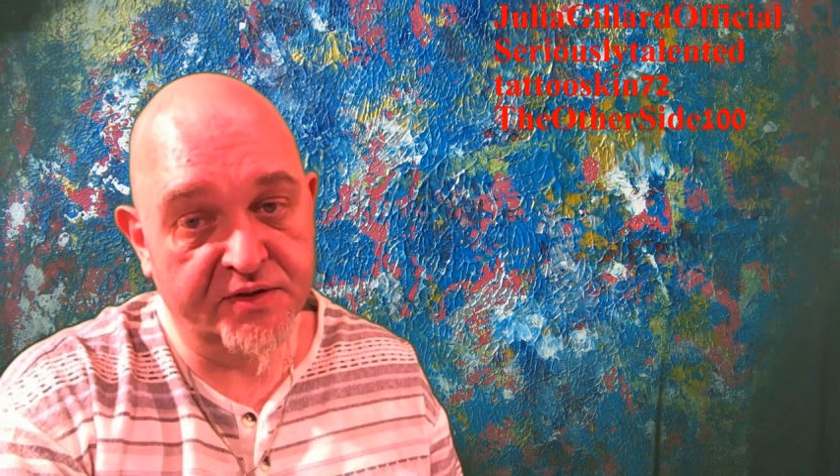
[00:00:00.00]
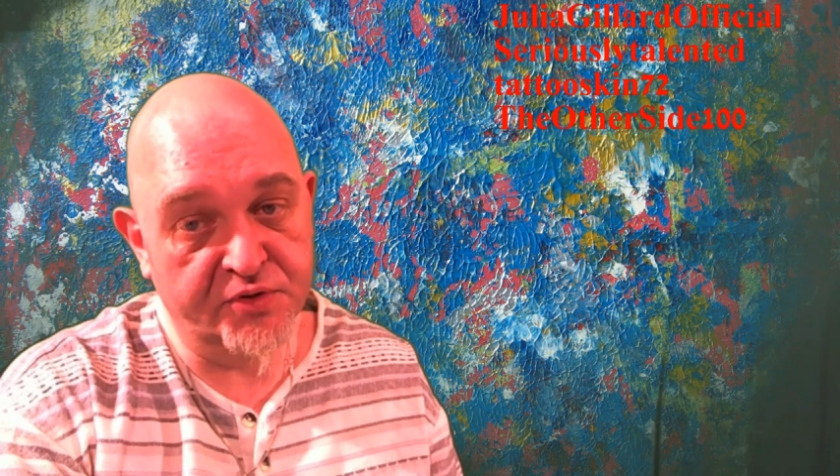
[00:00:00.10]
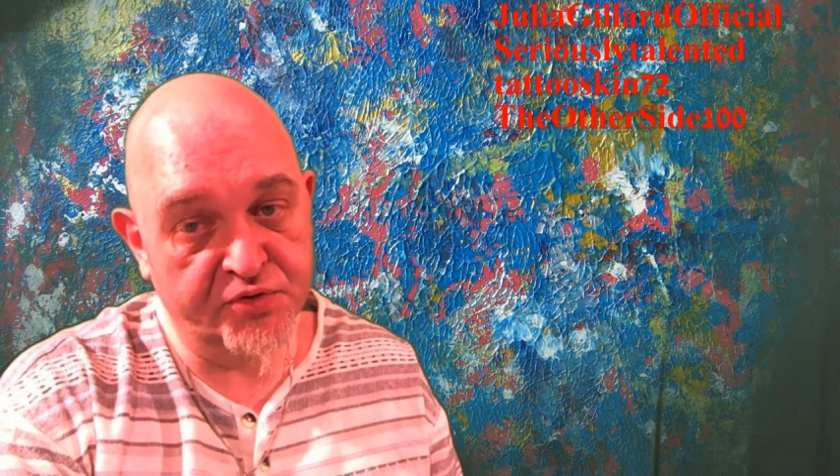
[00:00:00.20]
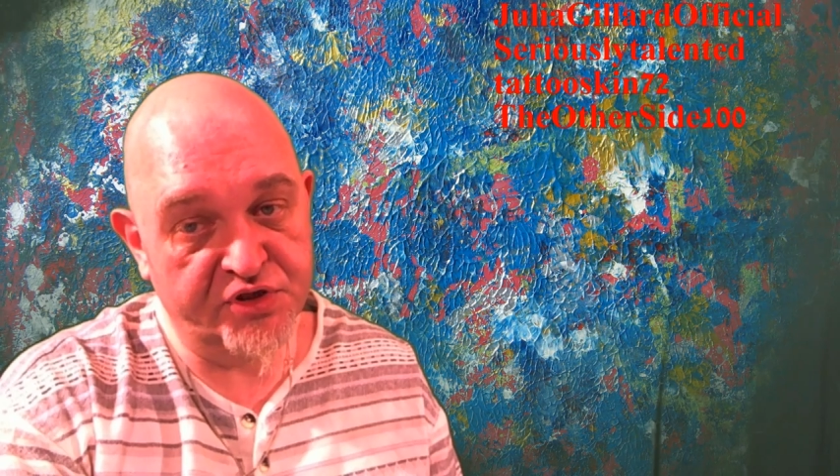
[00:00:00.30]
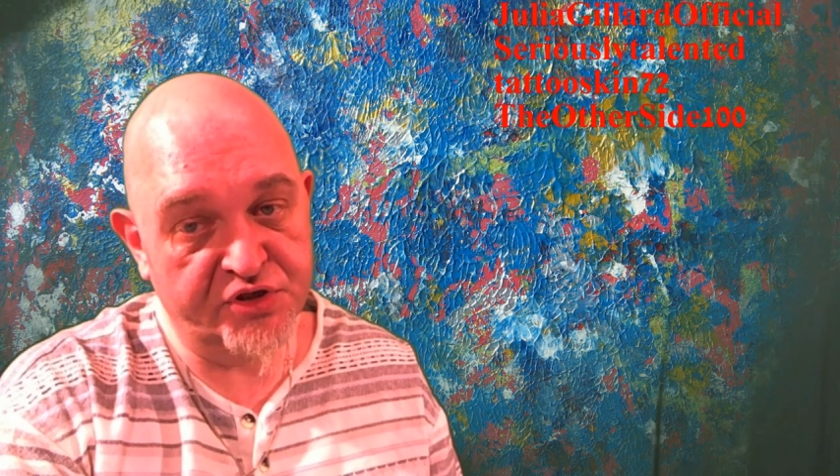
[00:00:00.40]

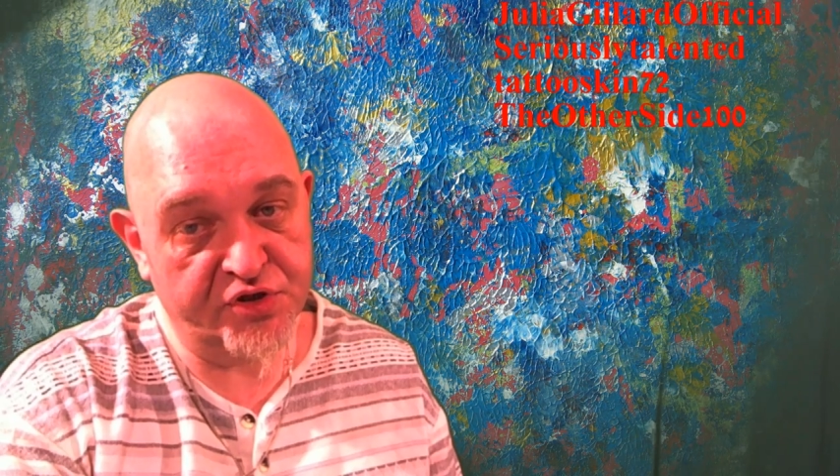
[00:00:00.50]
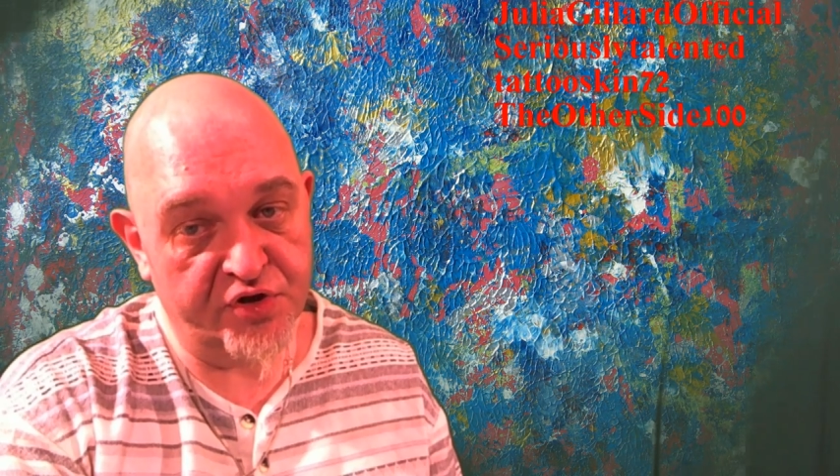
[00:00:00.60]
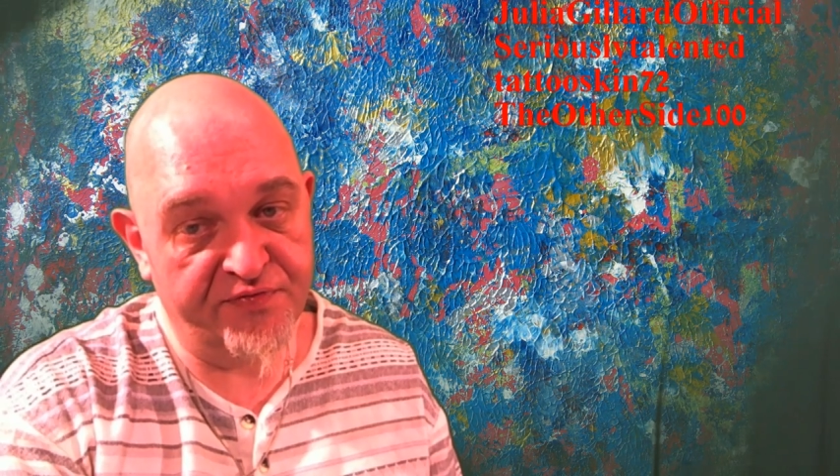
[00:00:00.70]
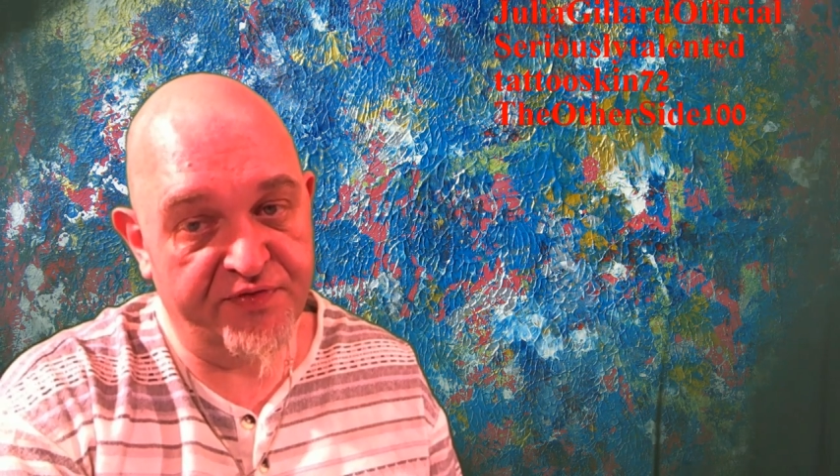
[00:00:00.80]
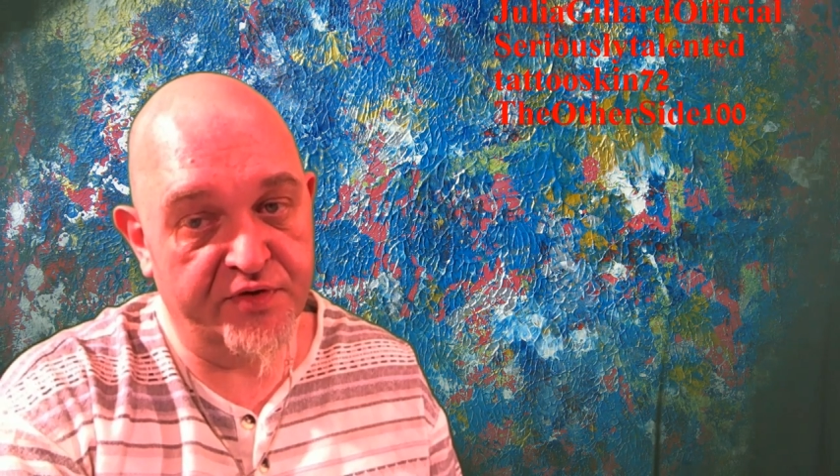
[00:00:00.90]
to
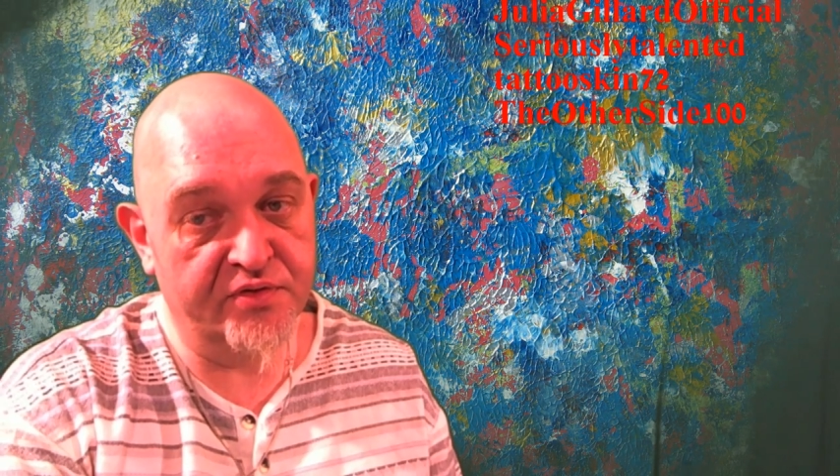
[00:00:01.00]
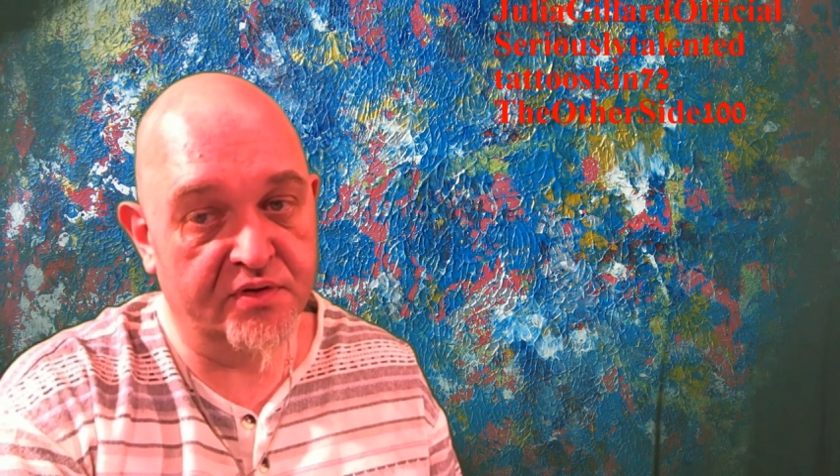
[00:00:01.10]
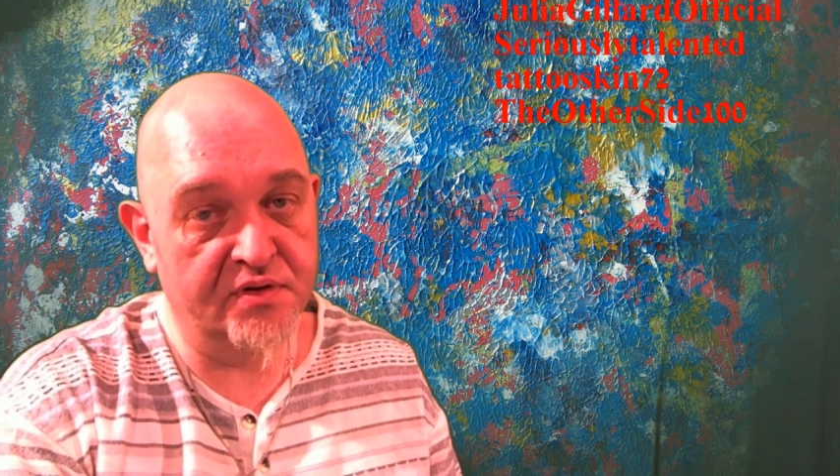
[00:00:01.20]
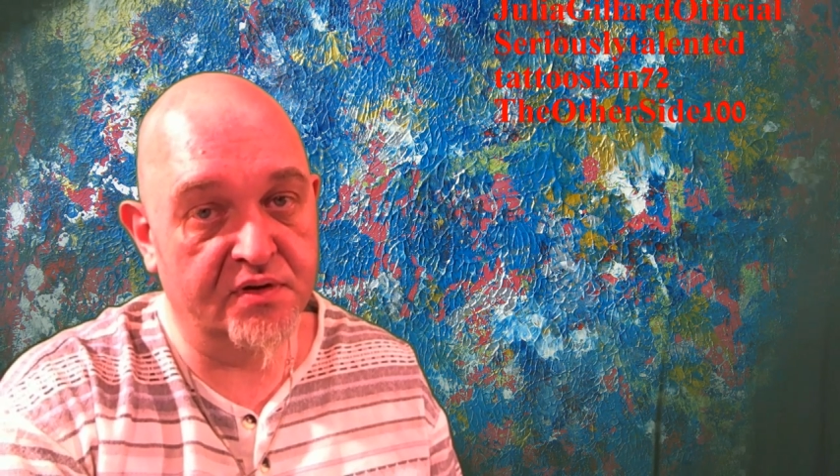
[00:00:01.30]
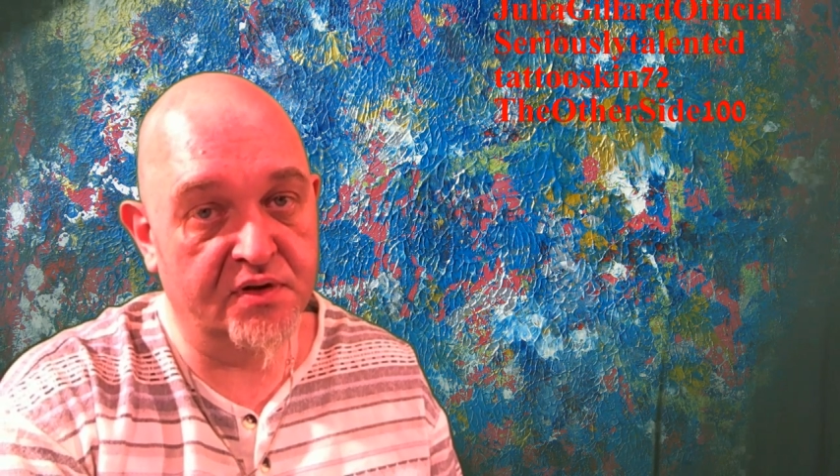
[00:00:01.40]
serve you
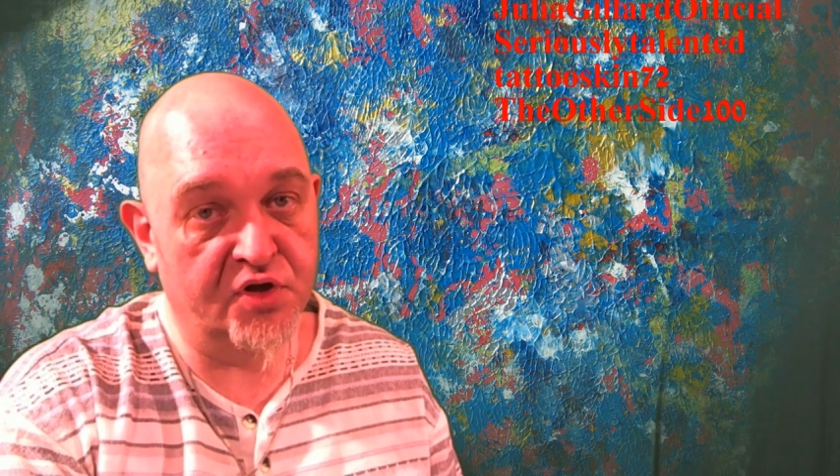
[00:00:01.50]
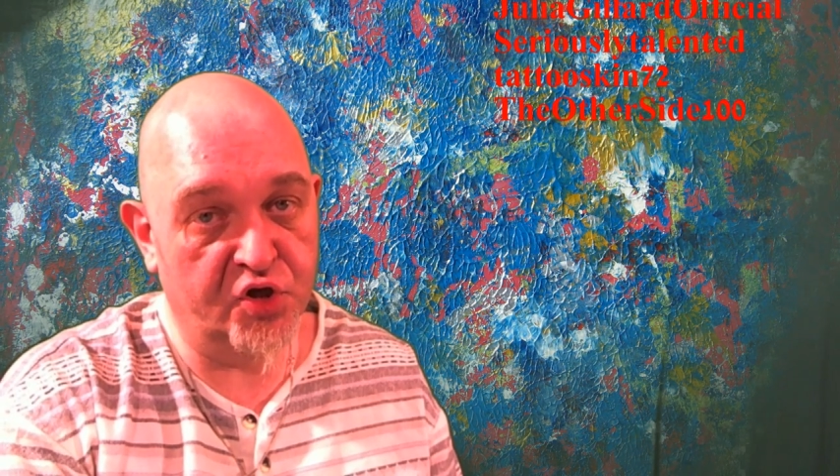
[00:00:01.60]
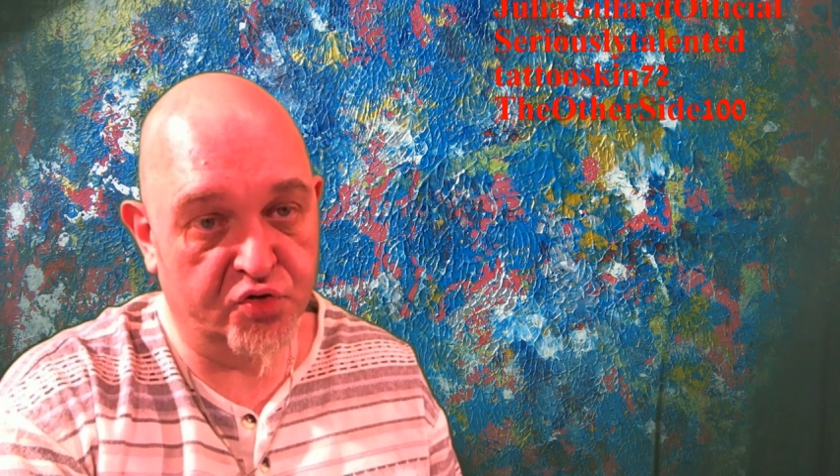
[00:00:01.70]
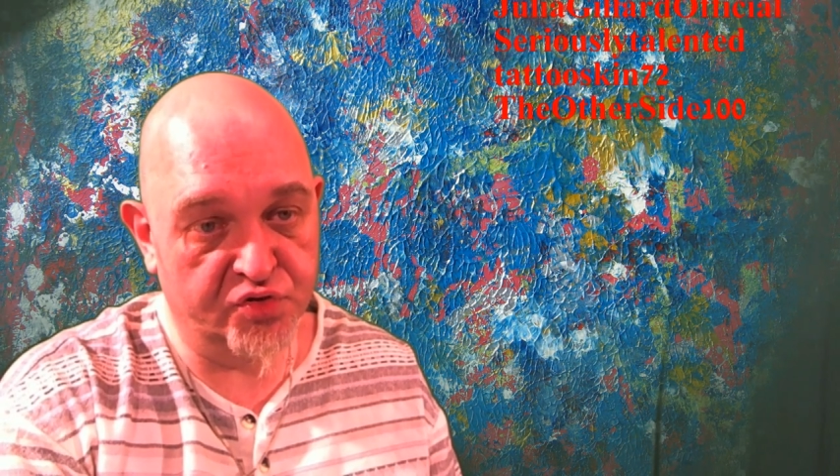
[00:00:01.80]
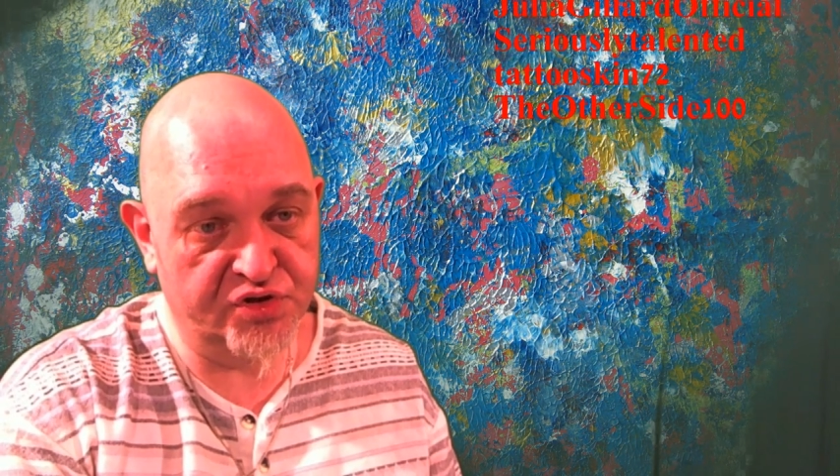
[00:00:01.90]

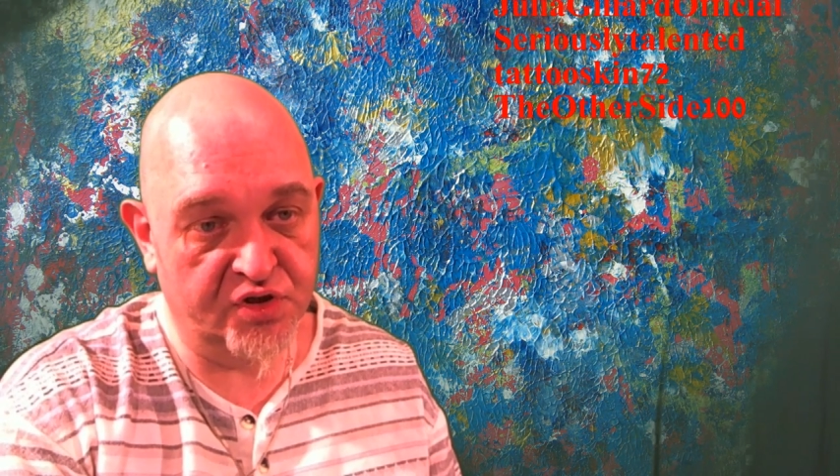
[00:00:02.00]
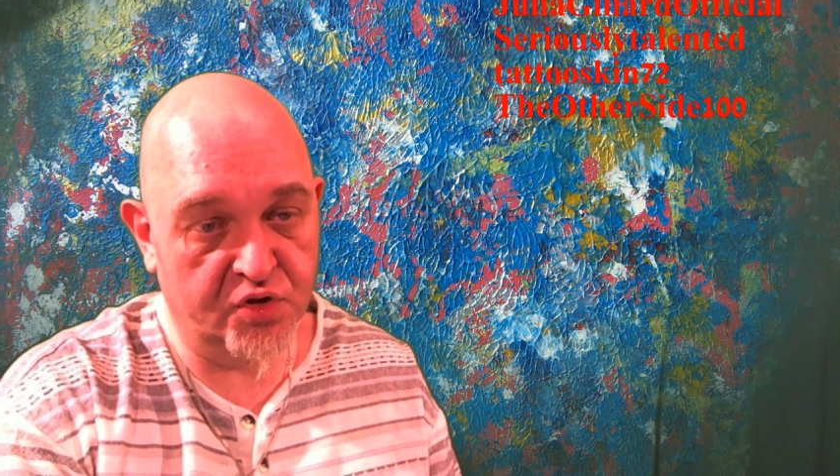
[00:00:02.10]
good